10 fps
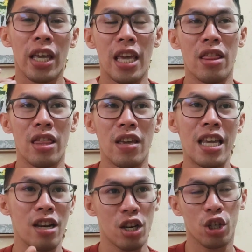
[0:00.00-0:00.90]
in the
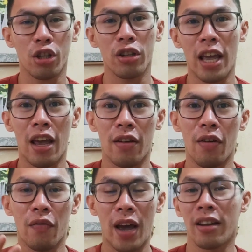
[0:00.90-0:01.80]
initial
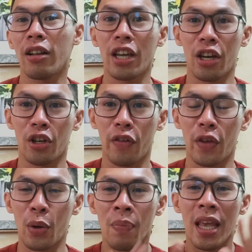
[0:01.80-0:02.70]
and final
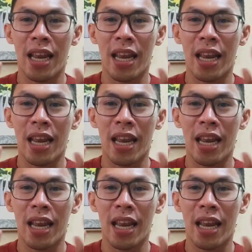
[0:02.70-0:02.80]
interview.